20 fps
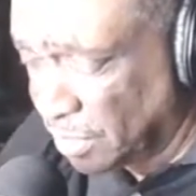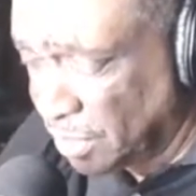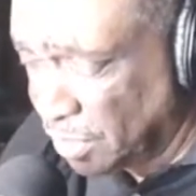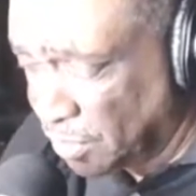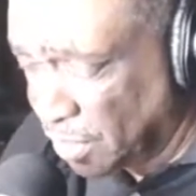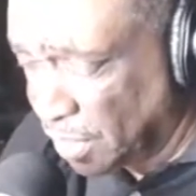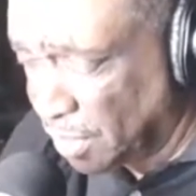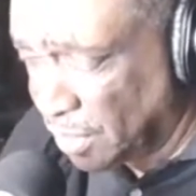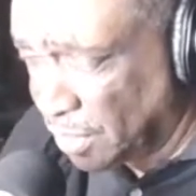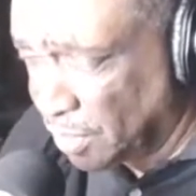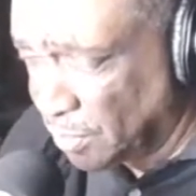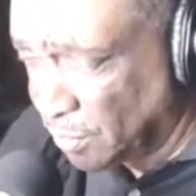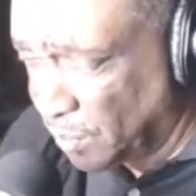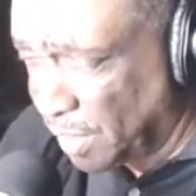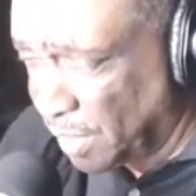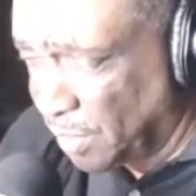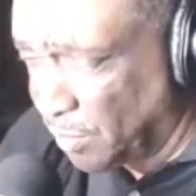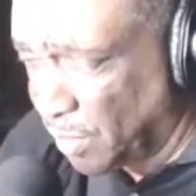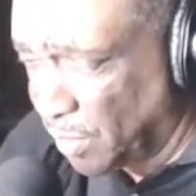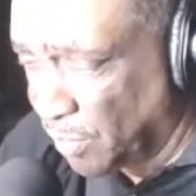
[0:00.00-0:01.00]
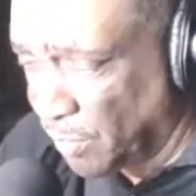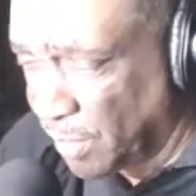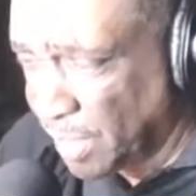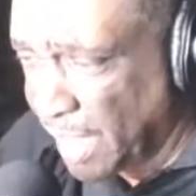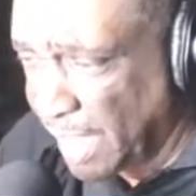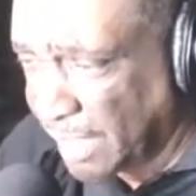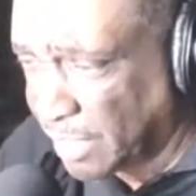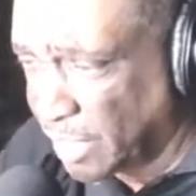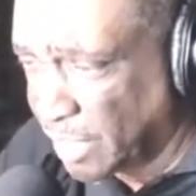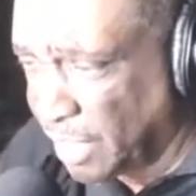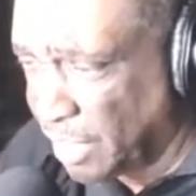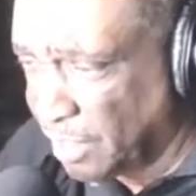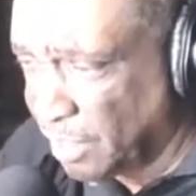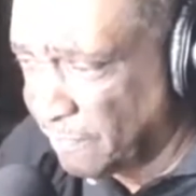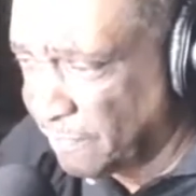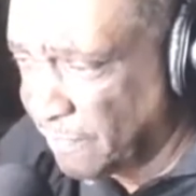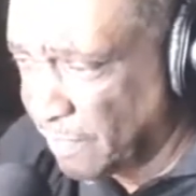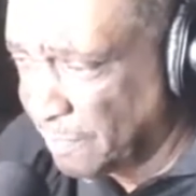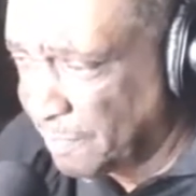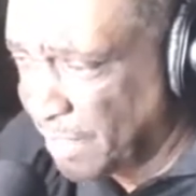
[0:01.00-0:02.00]
We're not going to hear
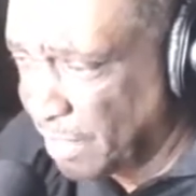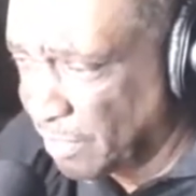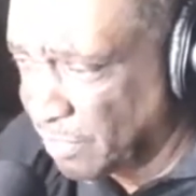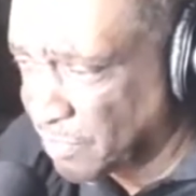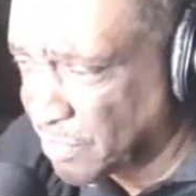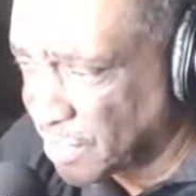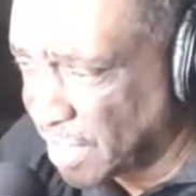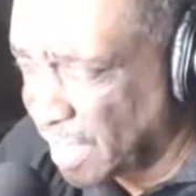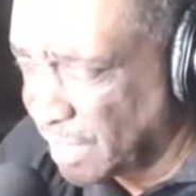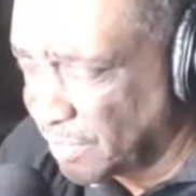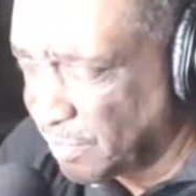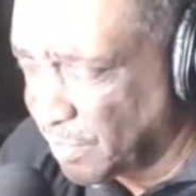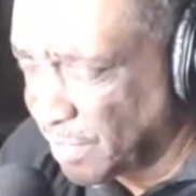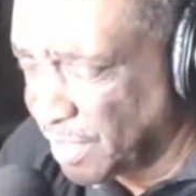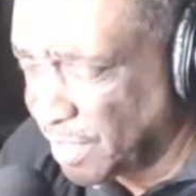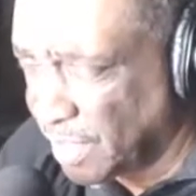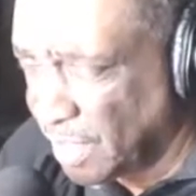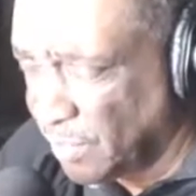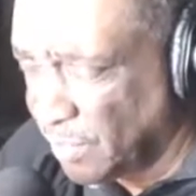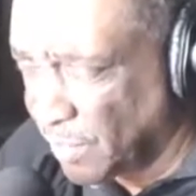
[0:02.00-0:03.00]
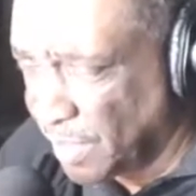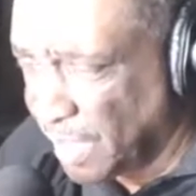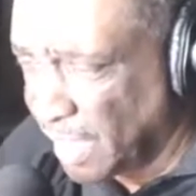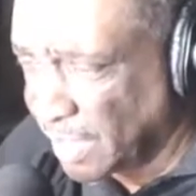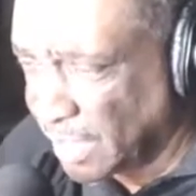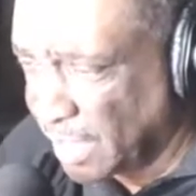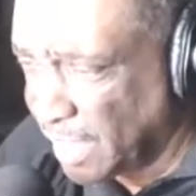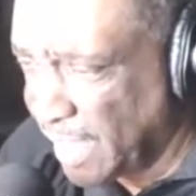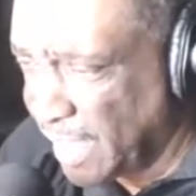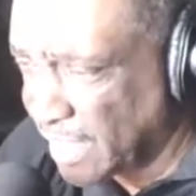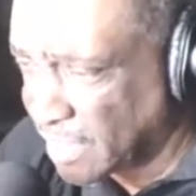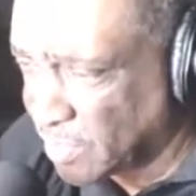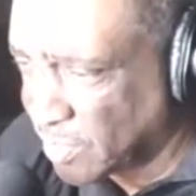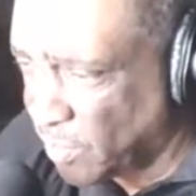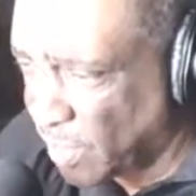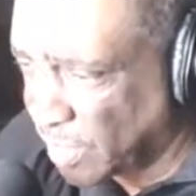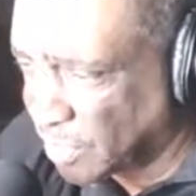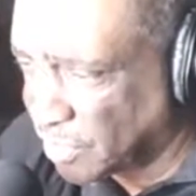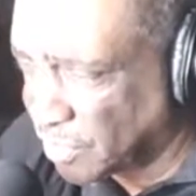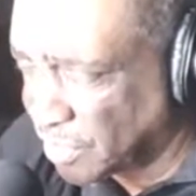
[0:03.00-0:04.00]
from the other side. We're not going to ask
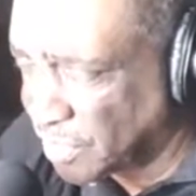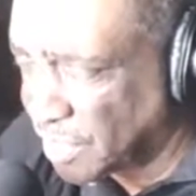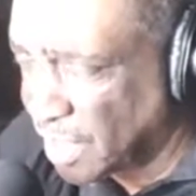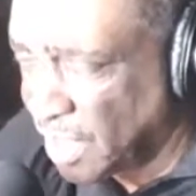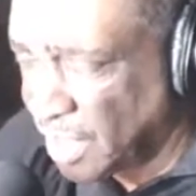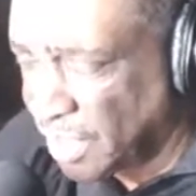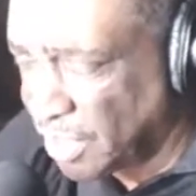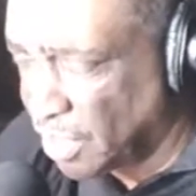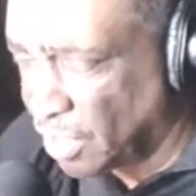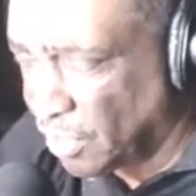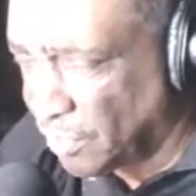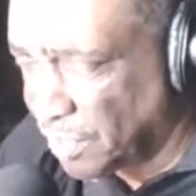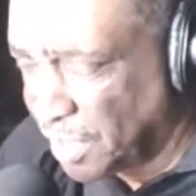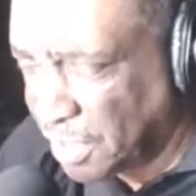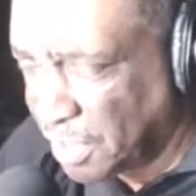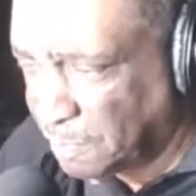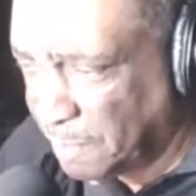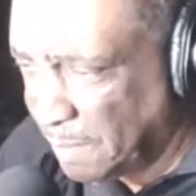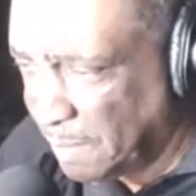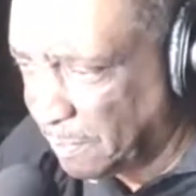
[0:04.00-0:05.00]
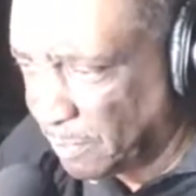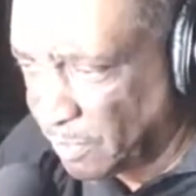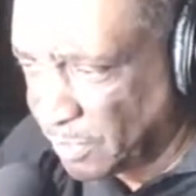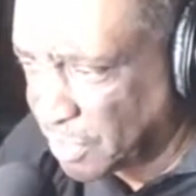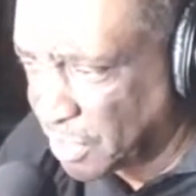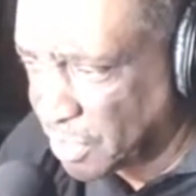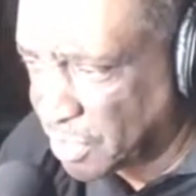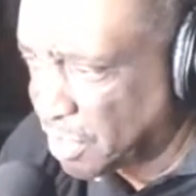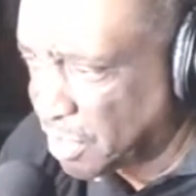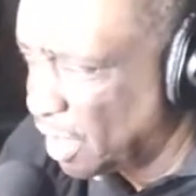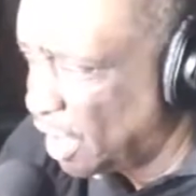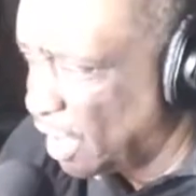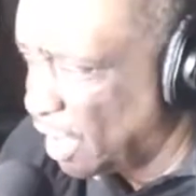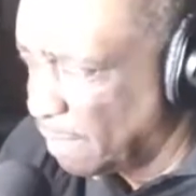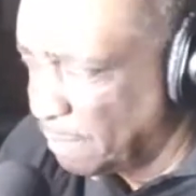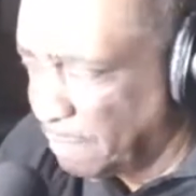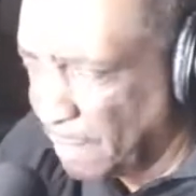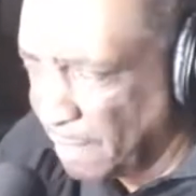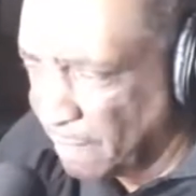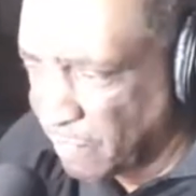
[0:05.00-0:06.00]
questions. These people are just
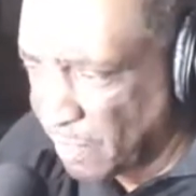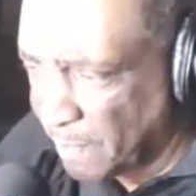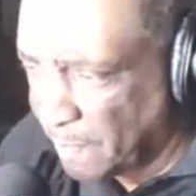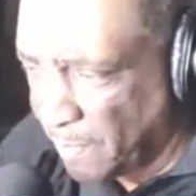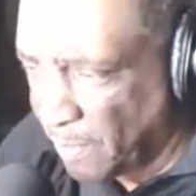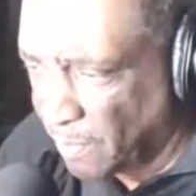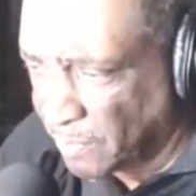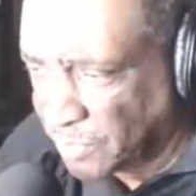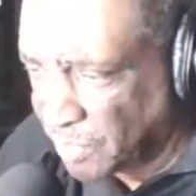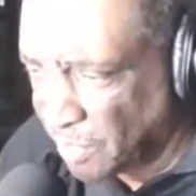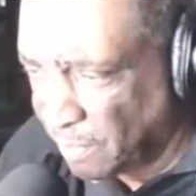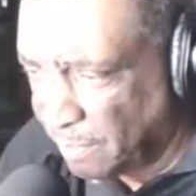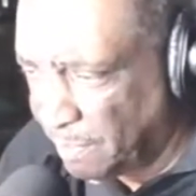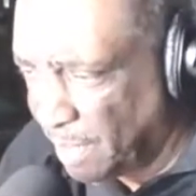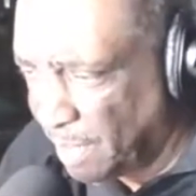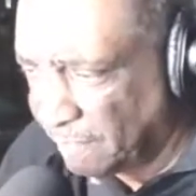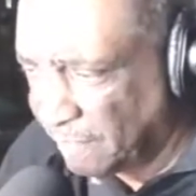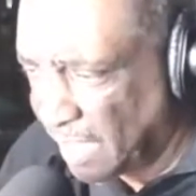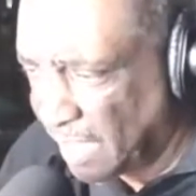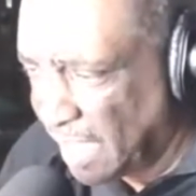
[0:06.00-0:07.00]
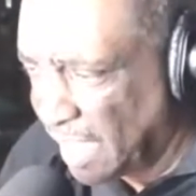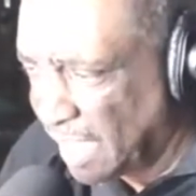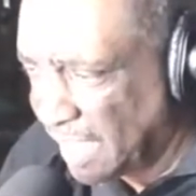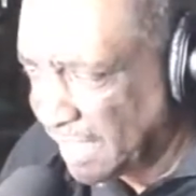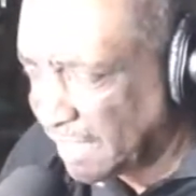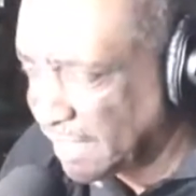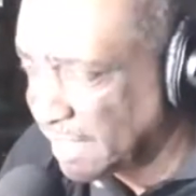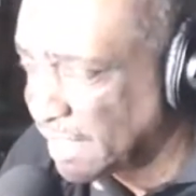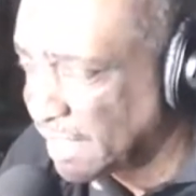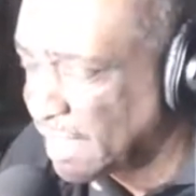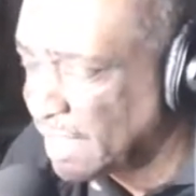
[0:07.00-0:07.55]
above reproach. They're above lying.